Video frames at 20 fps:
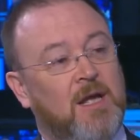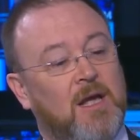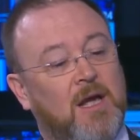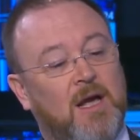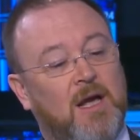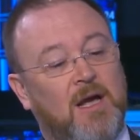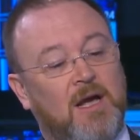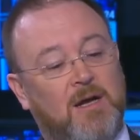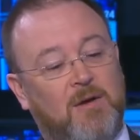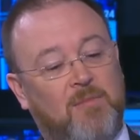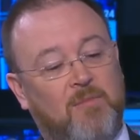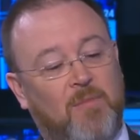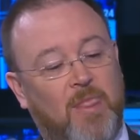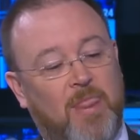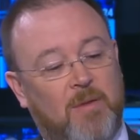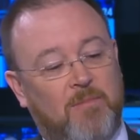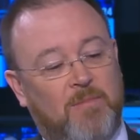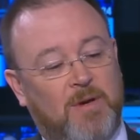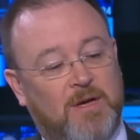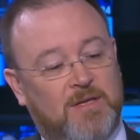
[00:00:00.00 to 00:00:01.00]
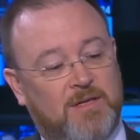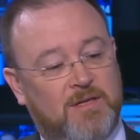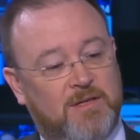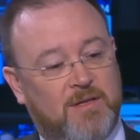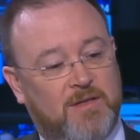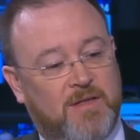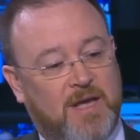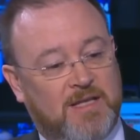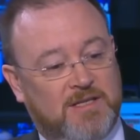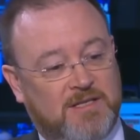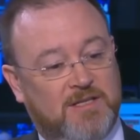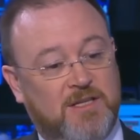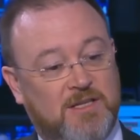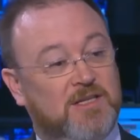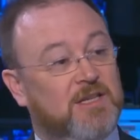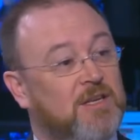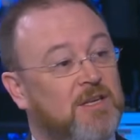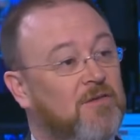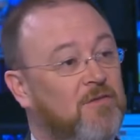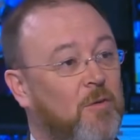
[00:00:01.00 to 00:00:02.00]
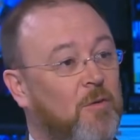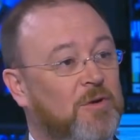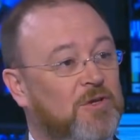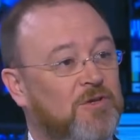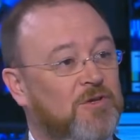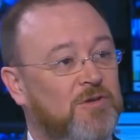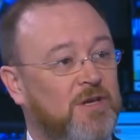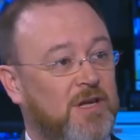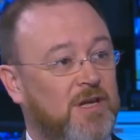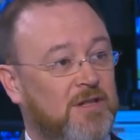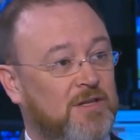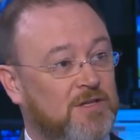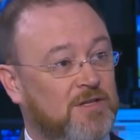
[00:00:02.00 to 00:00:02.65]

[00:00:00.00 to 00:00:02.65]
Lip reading: but that's the sea of opportunity